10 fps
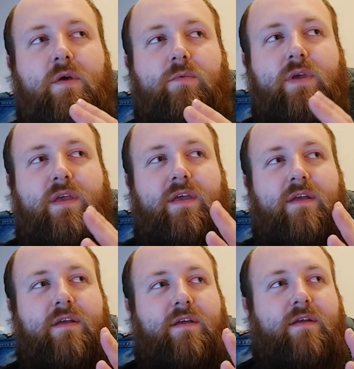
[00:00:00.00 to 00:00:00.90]
We
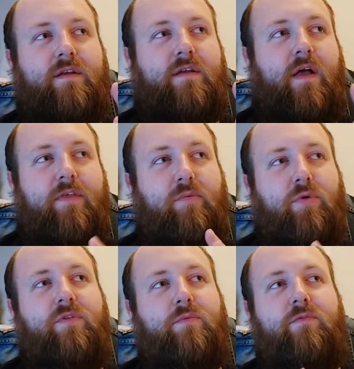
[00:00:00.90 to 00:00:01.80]
at this
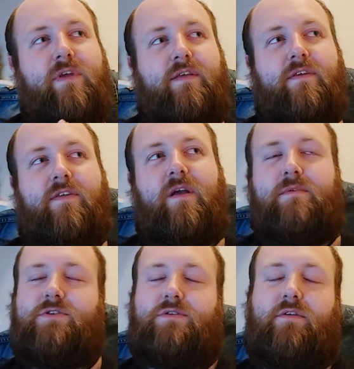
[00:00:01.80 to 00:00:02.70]
point in the movie, it's
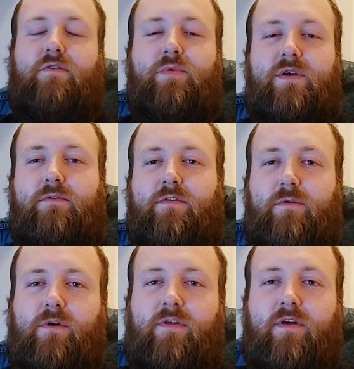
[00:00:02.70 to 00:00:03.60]
established that superheroes
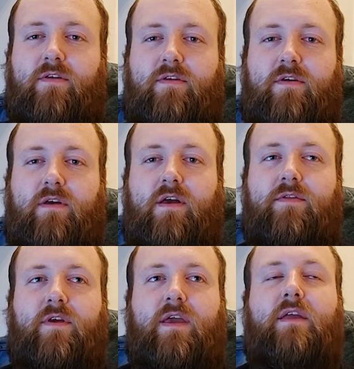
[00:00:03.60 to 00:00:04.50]
do exist,
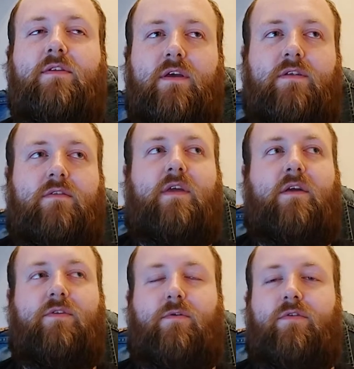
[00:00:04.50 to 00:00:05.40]
and that he did
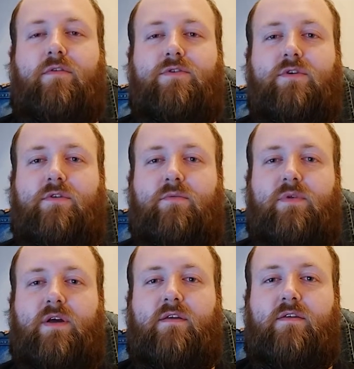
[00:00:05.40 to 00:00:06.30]
take those 2 shotgun
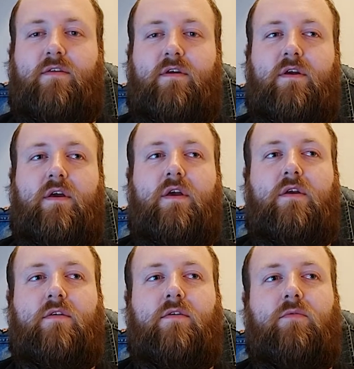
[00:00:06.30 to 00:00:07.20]
blasts.
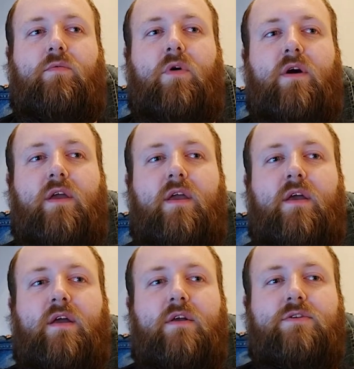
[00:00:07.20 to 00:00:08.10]
So why
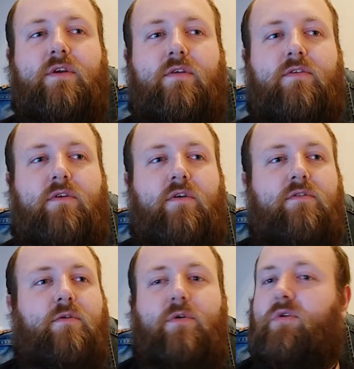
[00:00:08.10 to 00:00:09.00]
just
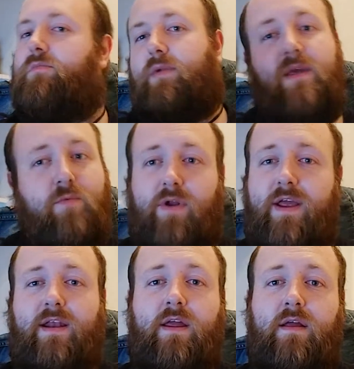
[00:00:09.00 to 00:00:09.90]
do a complete
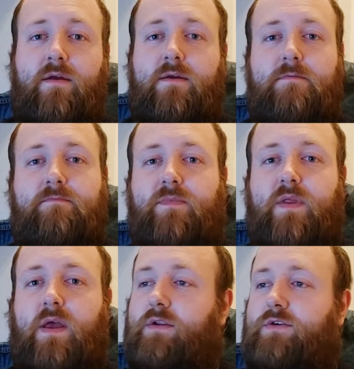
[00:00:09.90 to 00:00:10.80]
180
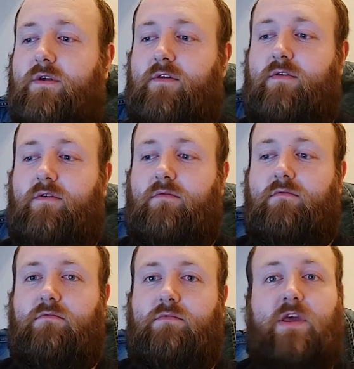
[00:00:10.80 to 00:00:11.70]
and just
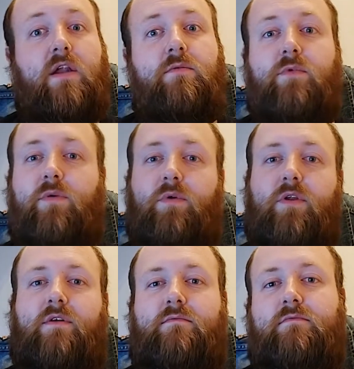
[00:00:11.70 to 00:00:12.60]
kill him with a
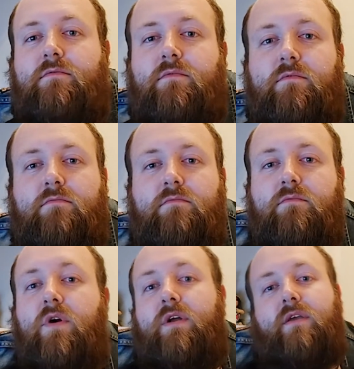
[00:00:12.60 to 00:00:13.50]
bullet?
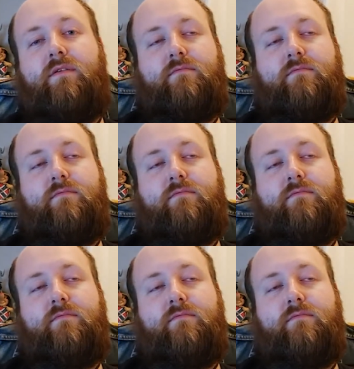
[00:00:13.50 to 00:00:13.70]
Why?